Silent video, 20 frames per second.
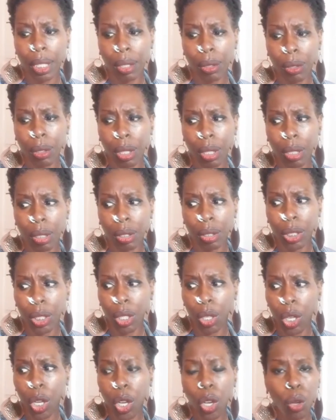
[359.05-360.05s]

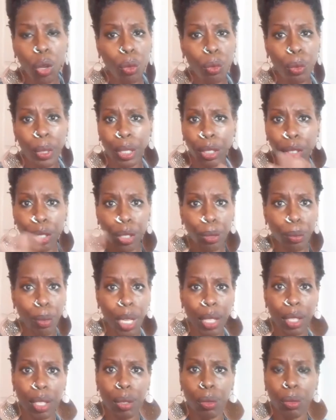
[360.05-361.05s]
home where her
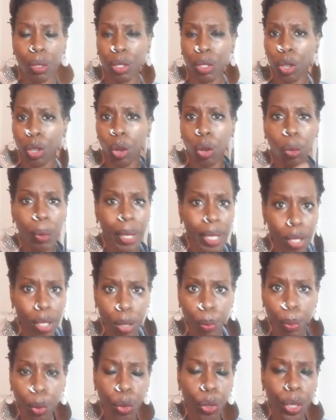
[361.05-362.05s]
mother was always
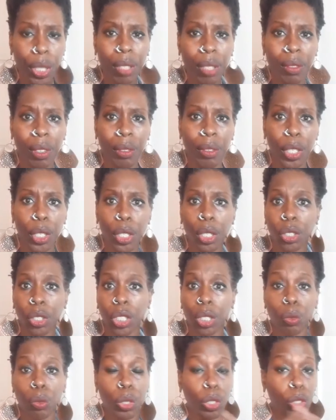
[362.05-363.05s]
supportive of her.
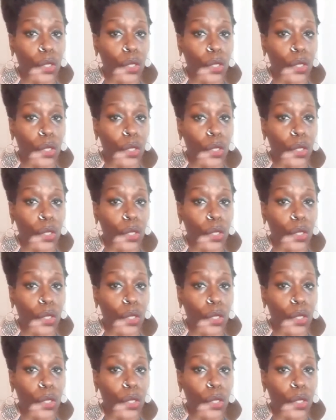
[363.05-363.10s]
She was a